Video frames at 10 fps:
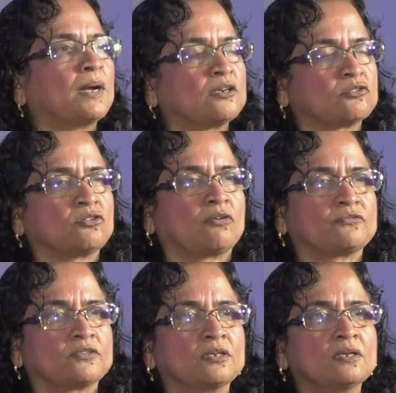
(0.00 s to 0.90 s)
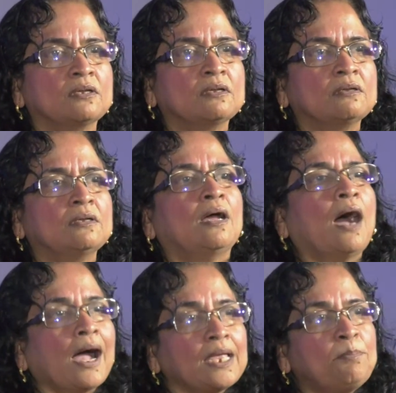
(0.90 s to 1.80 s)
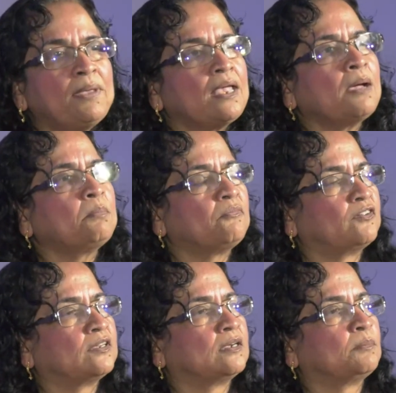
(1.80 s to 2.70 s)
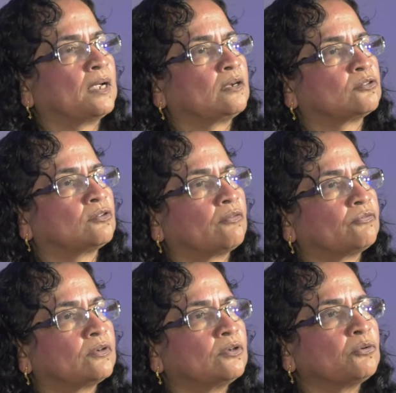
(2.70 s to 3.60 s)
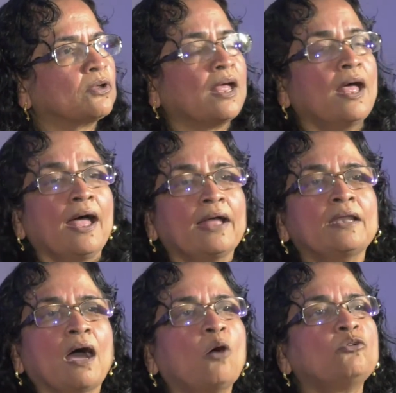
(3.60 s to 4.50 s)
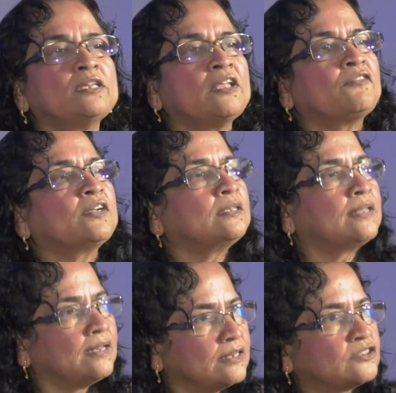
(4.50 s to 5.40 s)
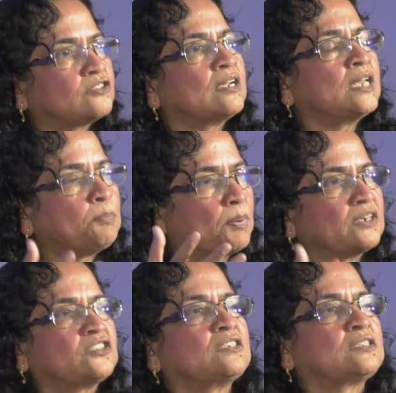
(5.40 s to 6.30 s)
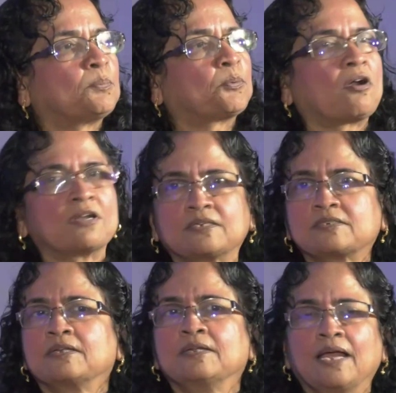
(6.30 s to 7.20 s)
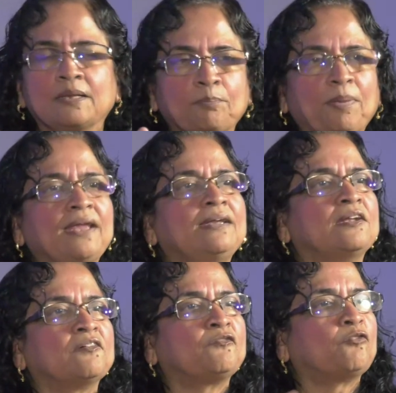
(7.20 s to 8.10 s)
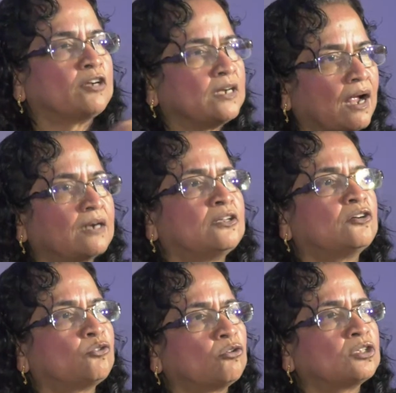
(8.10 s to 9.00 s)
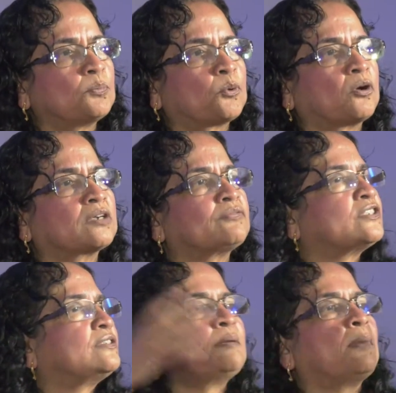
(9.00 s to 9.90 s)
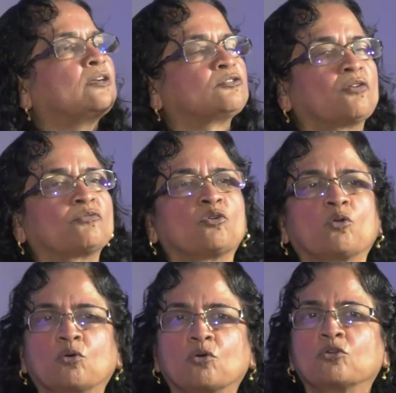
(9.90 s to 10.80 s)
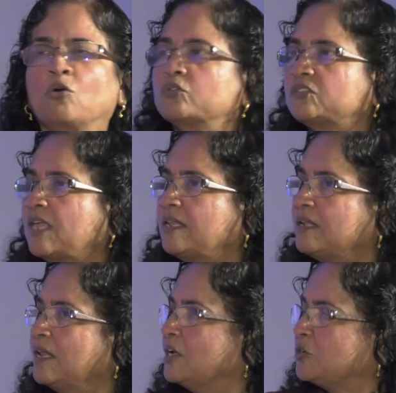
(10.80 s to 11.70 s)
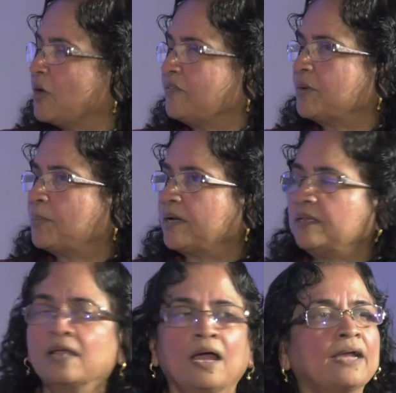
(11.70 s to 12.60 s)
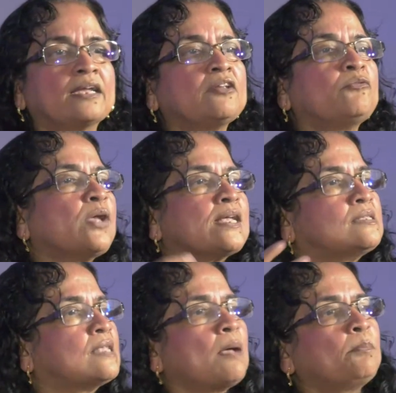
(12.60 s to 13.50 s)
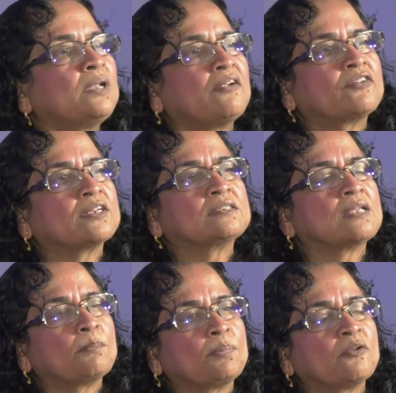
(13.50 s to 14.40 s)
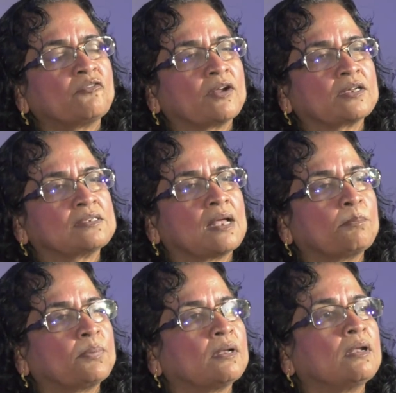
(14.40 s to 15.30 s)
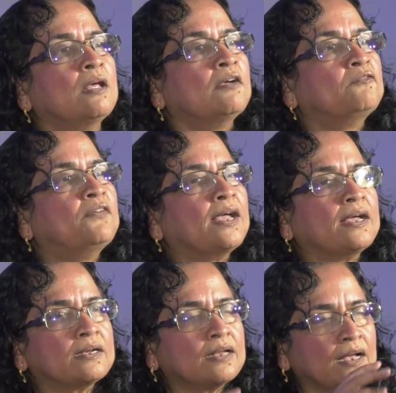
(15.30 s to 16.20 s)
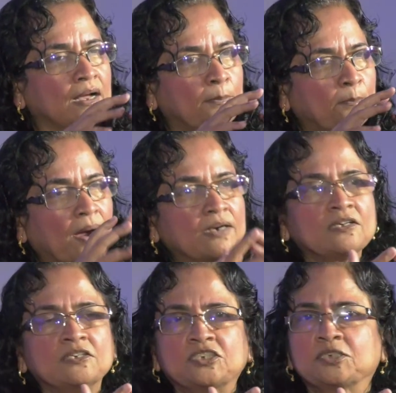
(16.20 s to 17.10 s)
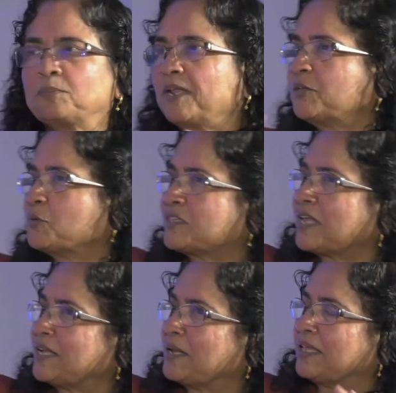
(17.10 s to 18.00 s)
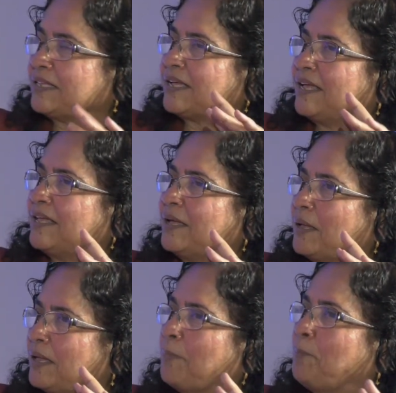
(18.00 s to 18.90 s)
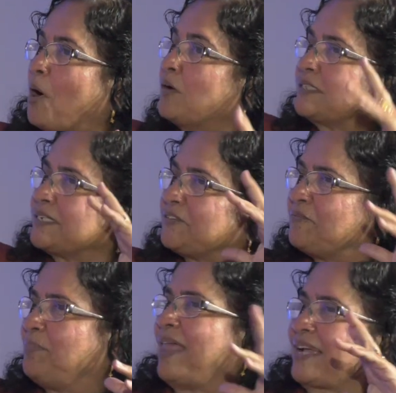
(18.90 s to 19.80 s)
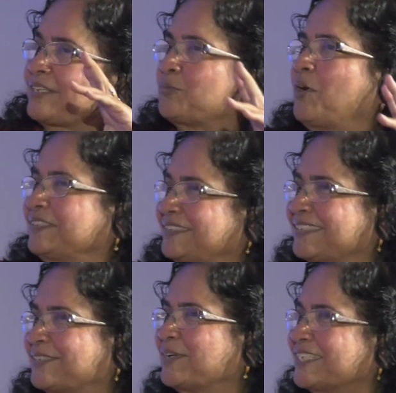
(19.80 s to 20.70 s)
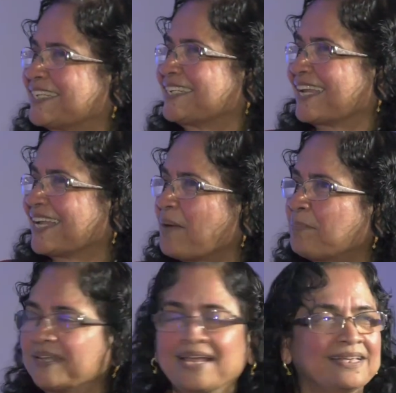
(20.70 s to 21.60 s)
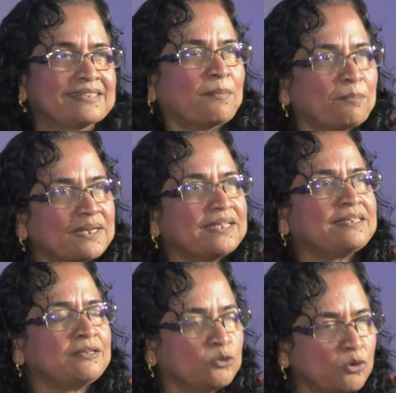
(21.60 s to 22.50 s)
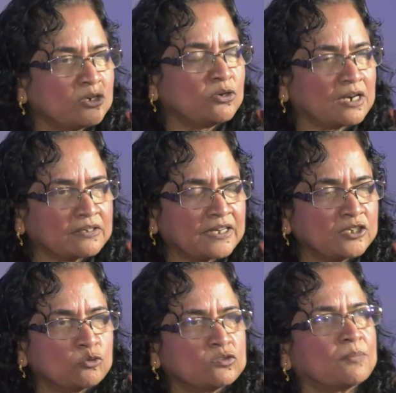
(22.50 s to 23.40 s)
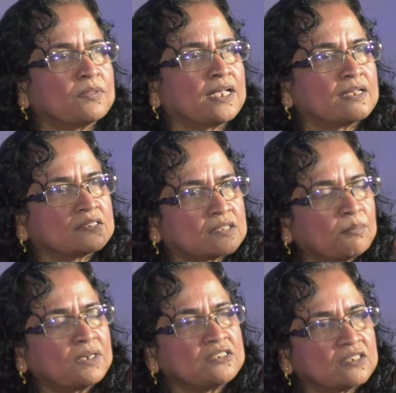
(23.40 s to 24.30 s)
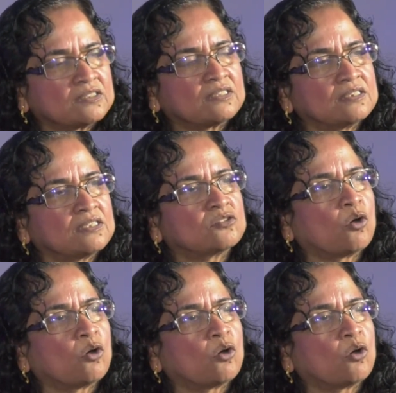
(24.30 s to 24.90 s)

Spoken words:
Microsoft? IBM funded Microsoft. And how did they fund it? They literally purchased the product and paid enough for it, underwrote the product, which then Microsoft could go sell to everybody. I can give you example after example after example where a partnership, like you said, a positive black swan situation can happen. Somebody, you are trying to do something and somebody just thinks it's